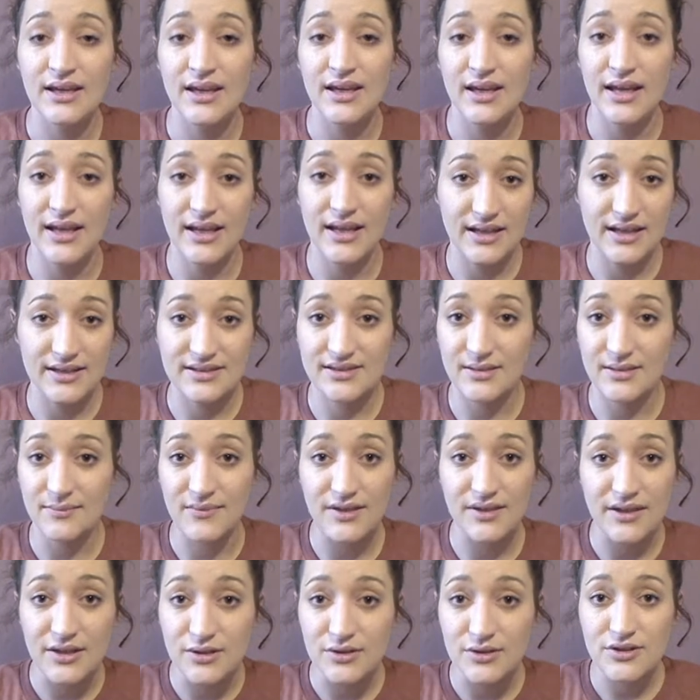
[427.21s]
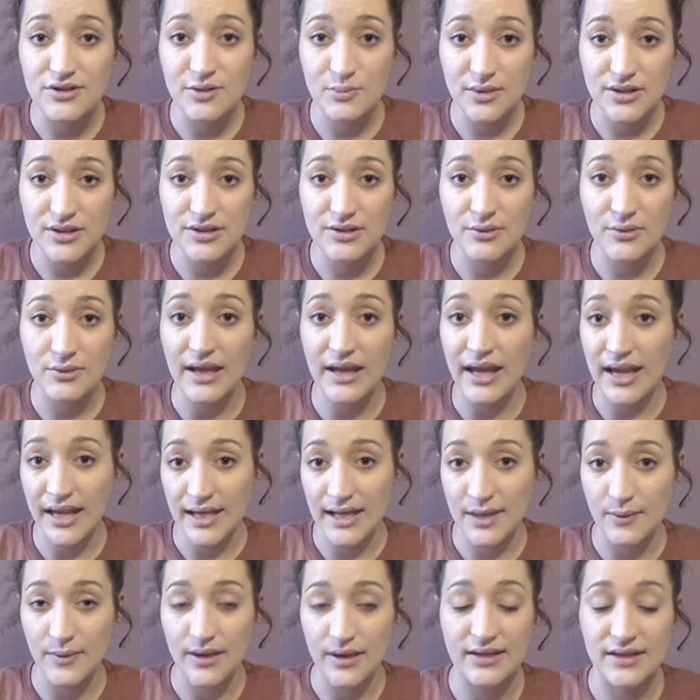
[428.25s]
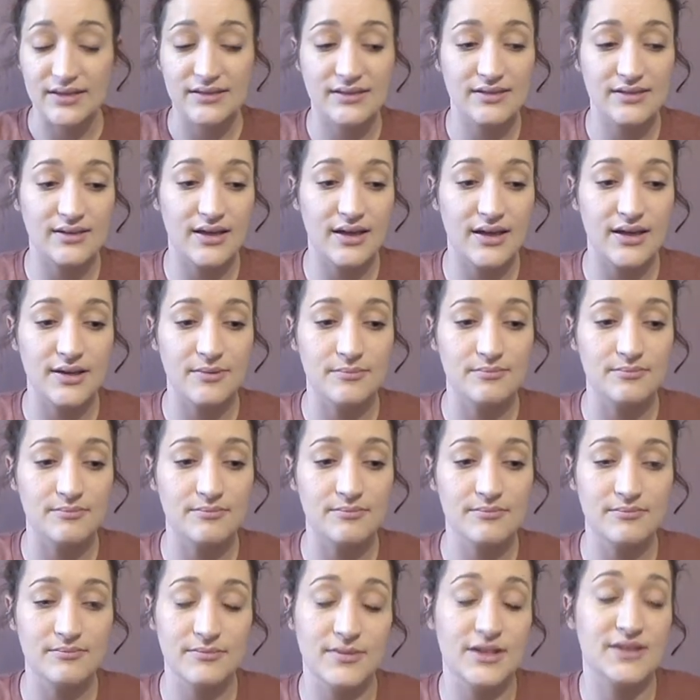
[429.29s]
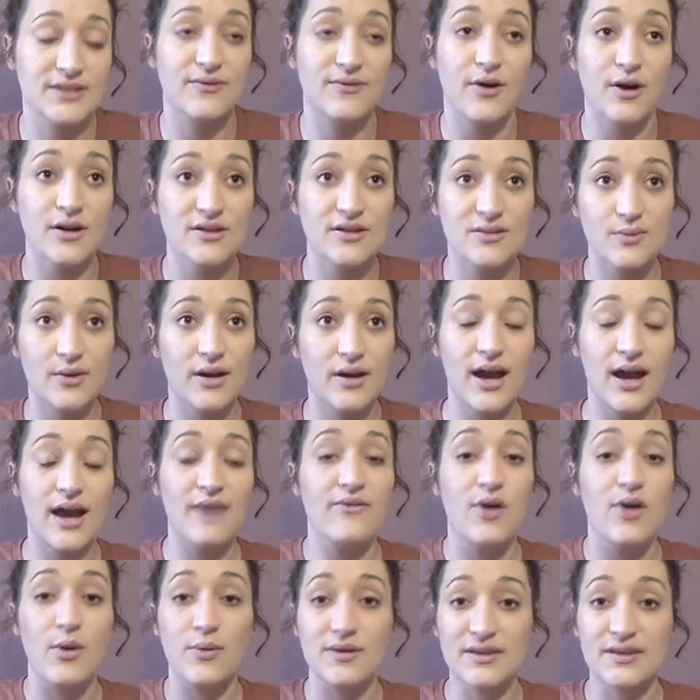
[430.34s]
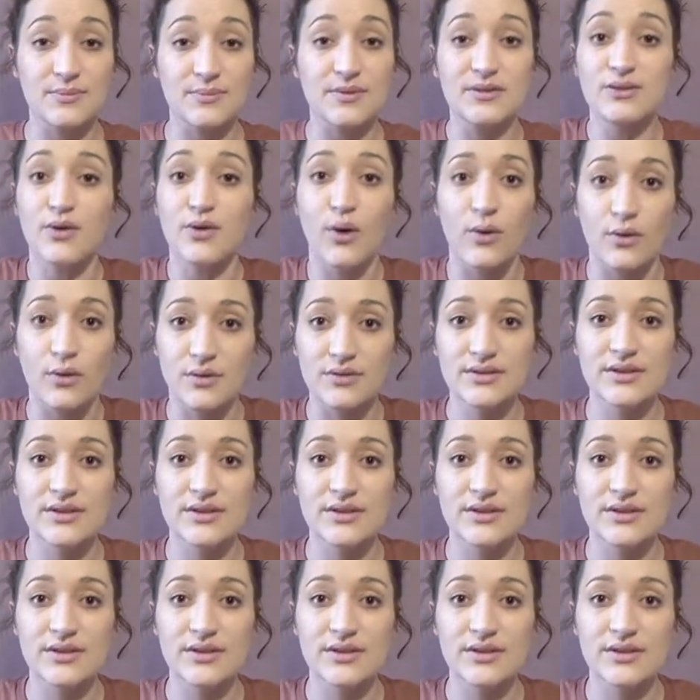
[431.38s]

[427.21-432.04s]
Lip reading: It is something you should be doing anyways, as far as what I've always been told.